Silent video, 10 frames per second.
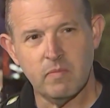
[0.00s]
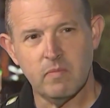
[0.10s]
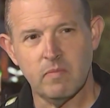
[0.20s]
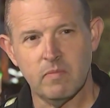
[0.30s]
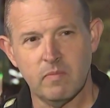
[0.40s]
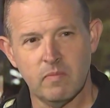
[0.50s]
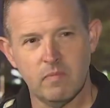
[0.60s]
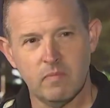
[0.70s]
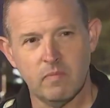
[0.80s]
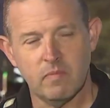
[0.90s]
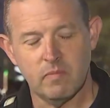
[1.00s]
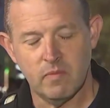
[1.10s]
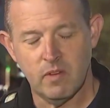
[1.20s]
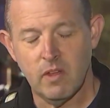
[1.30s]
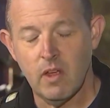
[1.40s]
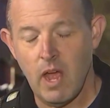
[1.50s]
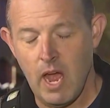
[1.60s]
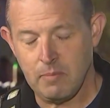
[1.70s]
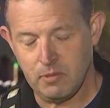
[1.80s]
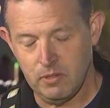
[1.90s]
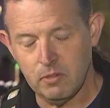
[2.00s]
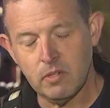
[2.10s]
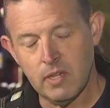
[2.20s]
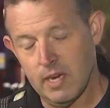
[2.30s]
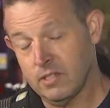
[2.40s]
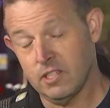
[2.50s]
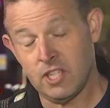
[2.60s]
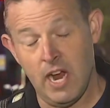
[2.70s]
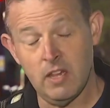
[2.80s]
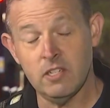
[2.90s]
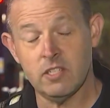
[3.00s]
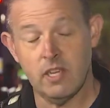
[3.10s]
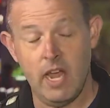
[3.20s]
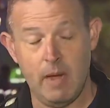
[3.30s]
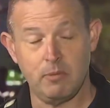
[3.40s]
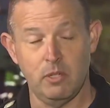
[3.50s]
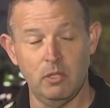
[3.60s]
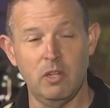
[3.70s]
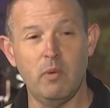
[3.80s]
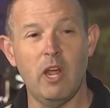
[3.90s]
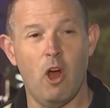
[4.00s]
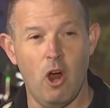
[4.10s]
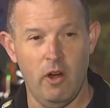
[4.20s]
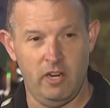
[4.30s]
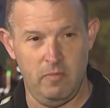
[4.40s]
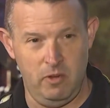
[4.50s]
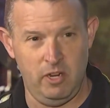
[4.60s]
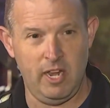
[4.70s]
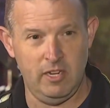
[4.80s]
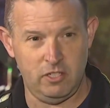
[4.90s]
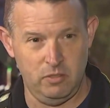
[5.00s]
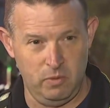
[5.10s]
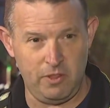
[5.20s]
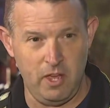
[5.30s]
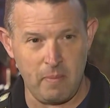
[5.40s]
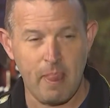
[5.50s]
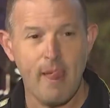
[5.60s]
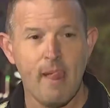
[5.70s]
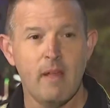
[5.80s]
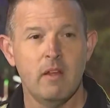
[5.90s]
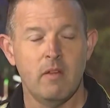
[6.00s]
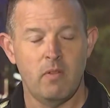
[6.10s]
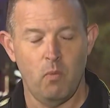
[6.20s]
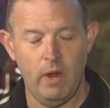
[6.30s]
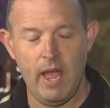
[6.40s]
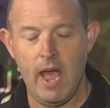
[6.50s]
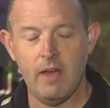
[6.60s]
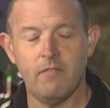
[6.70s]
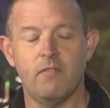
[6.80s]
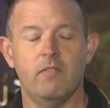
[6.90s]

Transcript: you keeping them calm? Absolutely, that is a challenge. Absolutely, we are in communication with them. We have